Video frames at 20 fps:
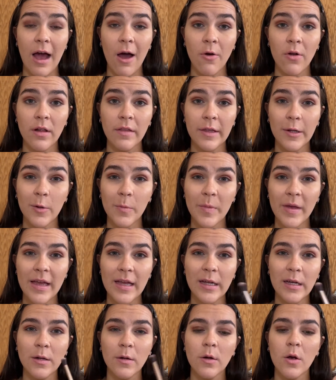out a little
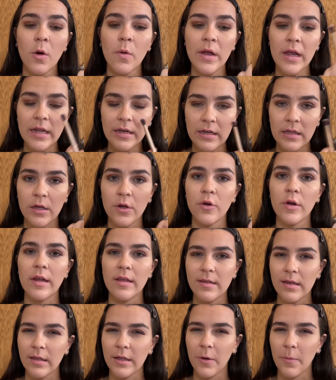bit, going into the
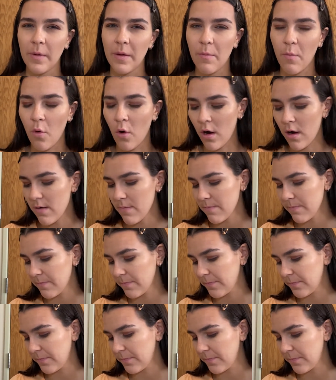crease a little bit more.